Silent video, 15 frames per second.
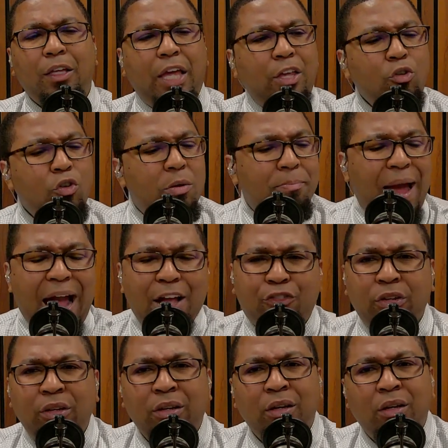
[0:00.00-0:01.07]
Can you
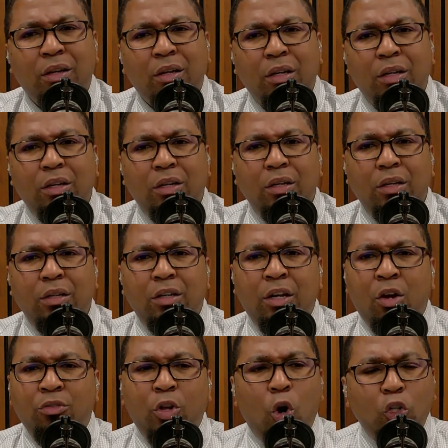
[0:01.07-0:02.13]
imagine
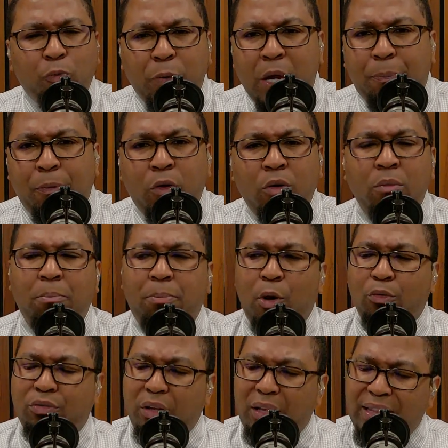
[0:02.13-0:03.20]
you know, those people,
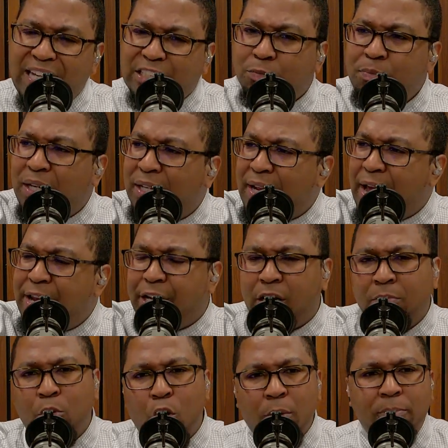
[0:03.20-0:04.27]
both less
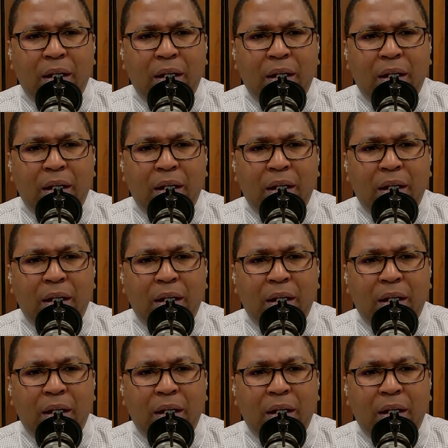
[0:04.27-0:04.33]
melanated and more